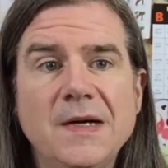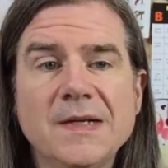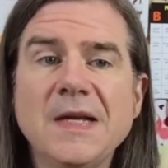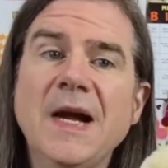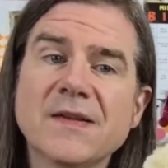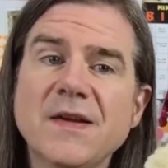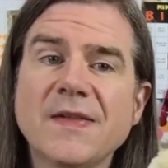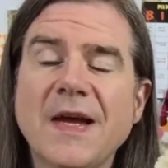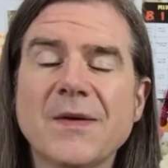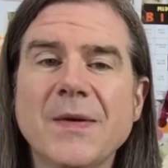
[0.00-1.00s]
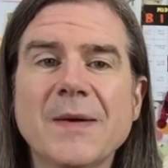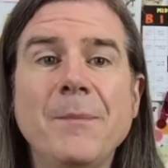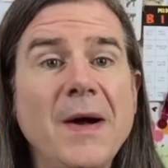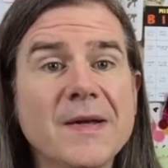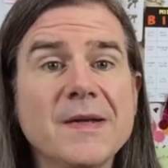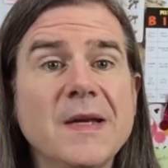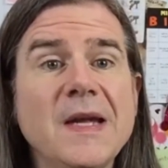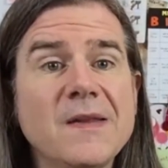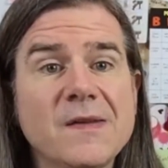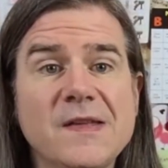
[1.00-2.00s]
Yeah, it's not that quick, but
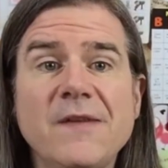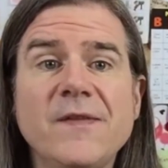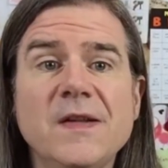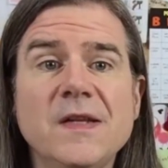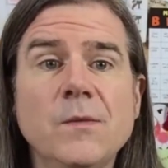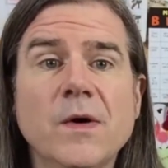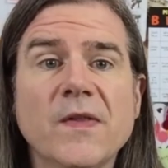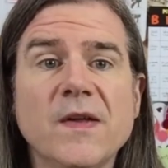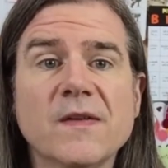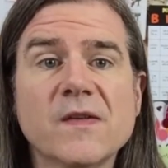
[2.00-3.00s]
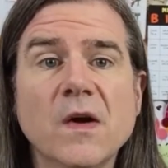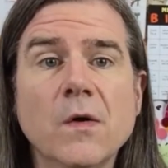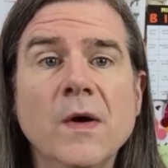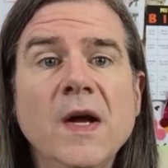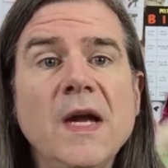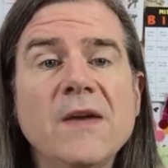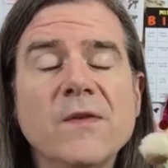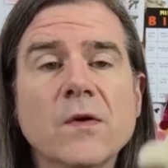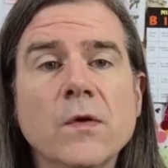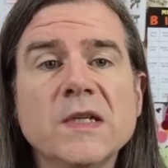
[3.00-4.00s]
it's definitely worth it. So if
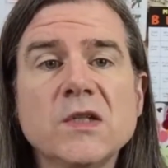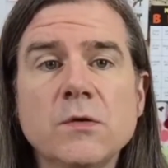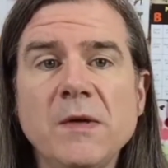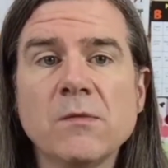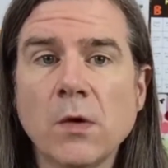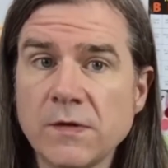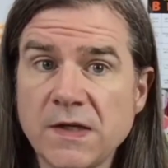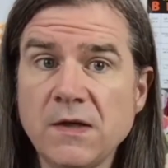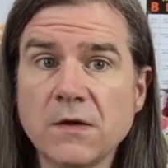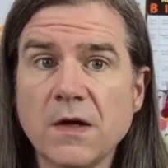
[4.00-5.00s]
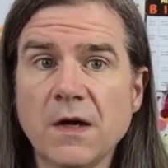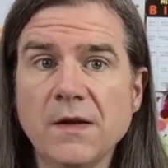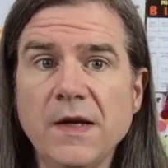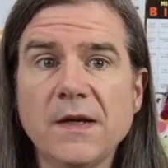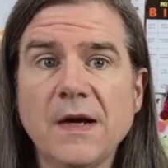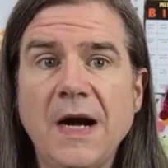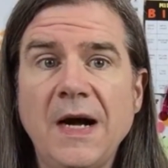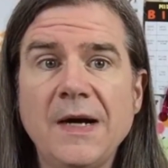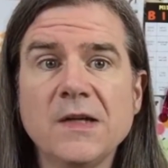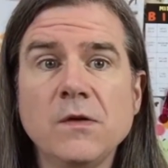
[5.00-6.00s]
you're going to be roasting your garlic,
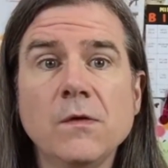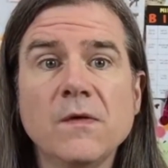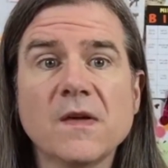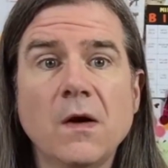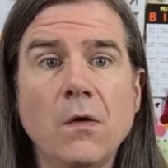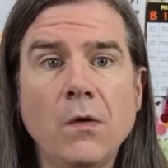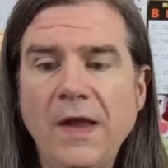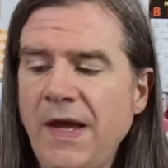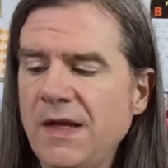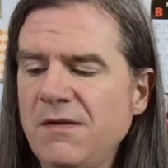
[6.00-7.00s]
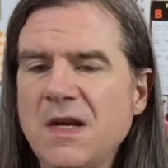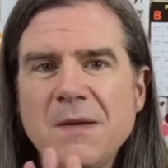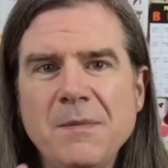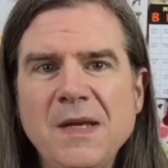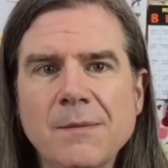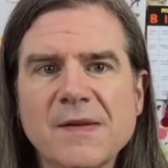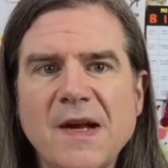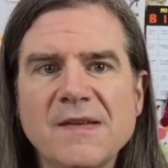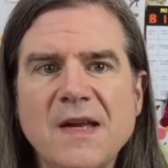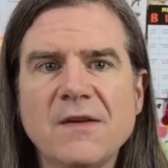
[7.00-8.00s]
use a whole head,
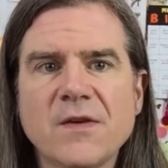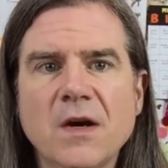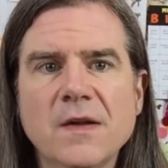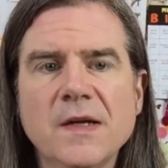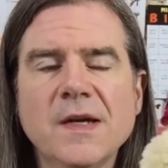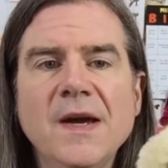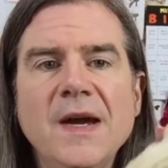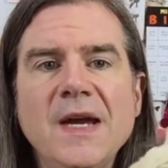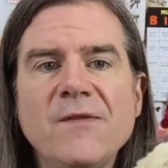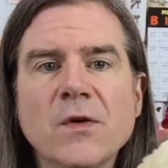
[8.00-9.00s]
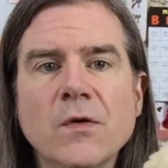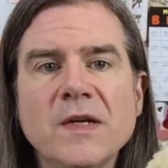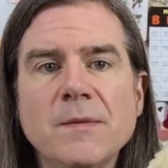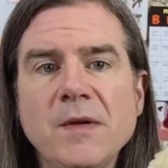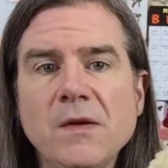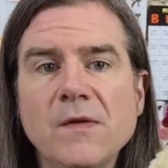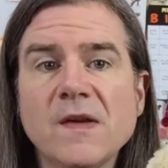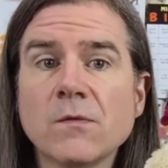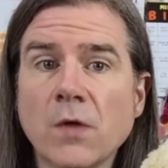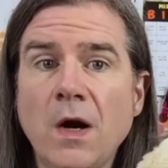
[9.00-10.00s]
medium-sized head garlic. If you're going to be
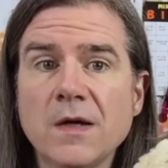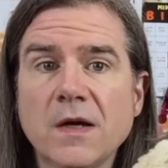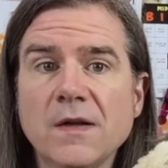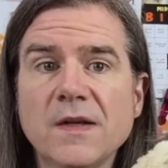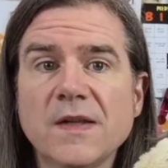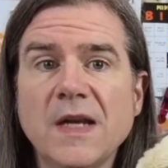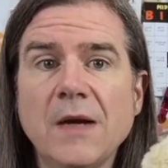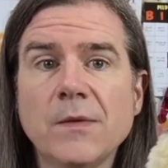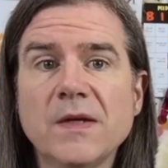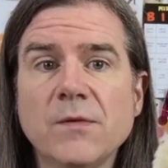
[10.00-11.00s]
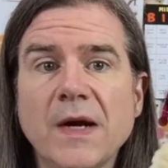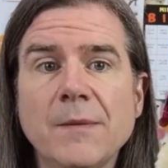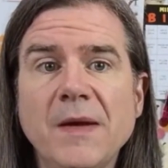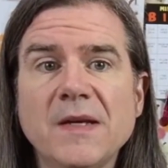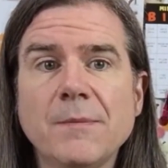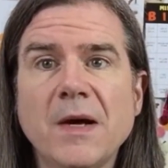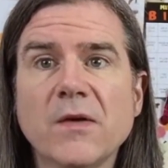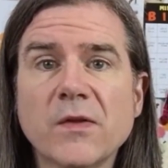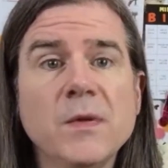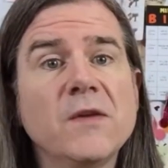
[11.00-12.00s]
using raw garlic, then I would recommend
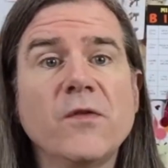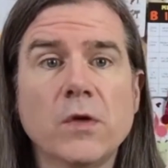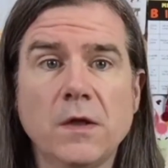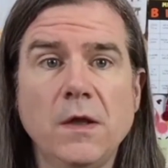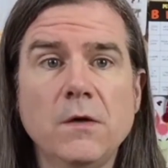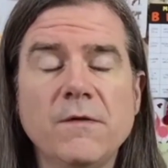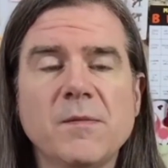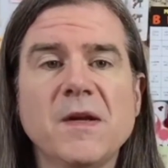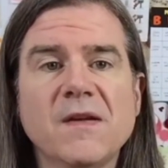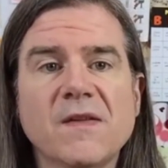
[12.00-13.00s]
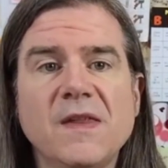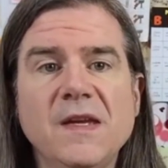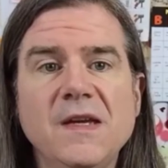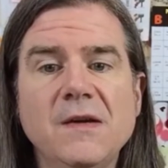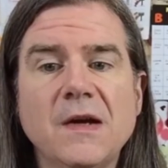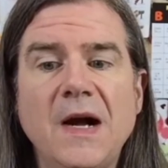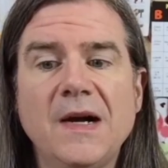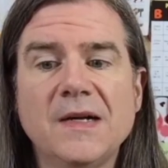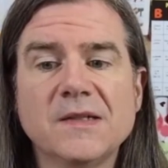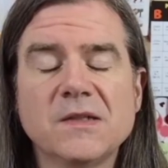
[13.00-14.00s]
about 3 to 4 cloves because the
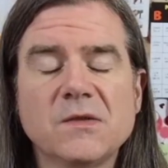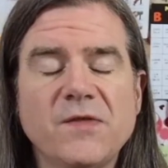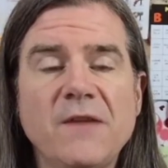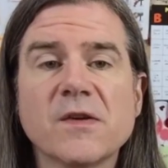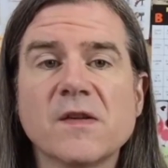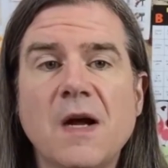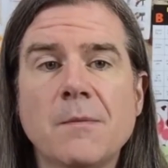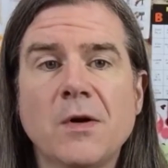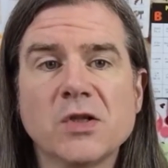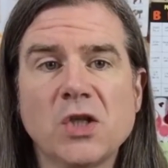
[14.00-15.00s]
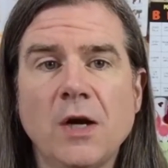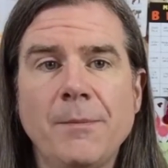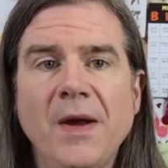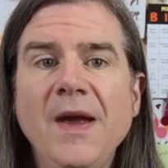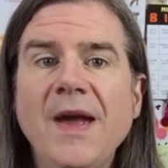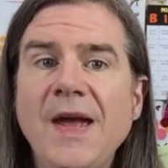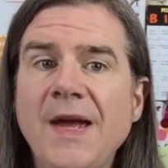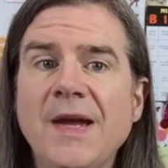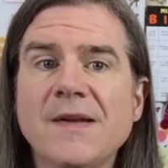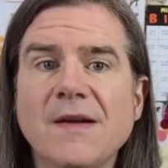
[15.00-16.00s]
flavor's a lot more sharp
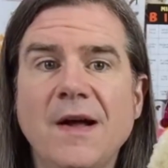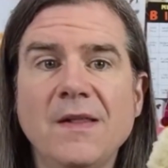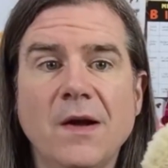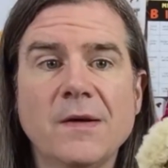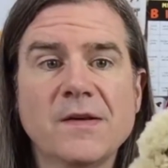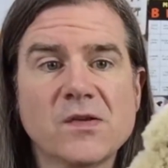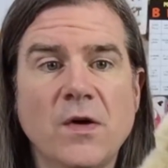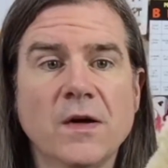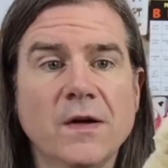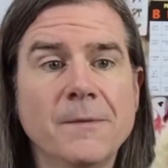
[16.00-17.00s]
and a lot stronger.